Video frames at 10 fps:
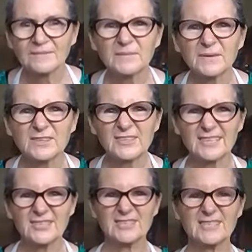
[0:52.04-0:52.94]
because I
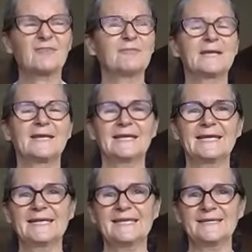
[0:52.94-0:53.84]
just love making
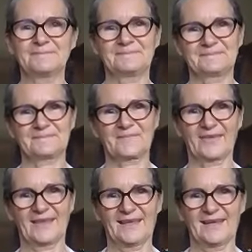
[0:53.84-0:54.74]
ghee.
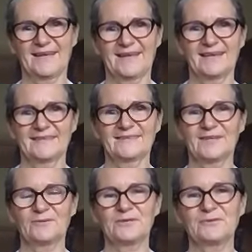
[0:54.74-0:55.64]

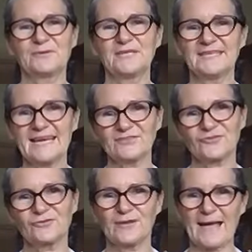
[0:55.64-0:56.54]
So when you're in your
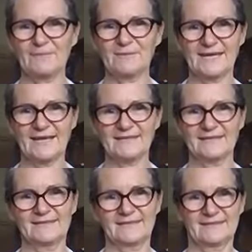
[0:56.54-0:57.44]
natural habitat,
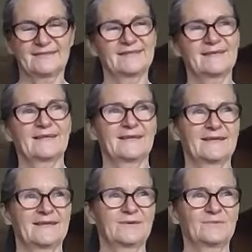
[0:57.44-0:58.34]

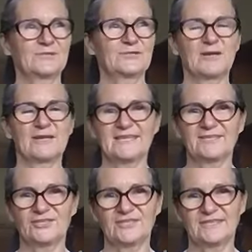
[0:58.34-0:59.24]
which my
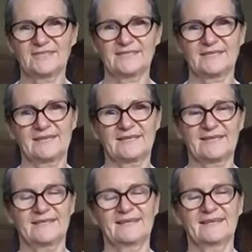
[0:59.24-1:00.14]
kitchen is
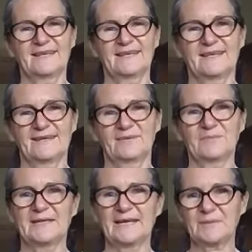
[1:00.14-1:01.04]

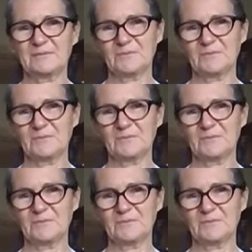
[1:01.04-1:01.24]
becoming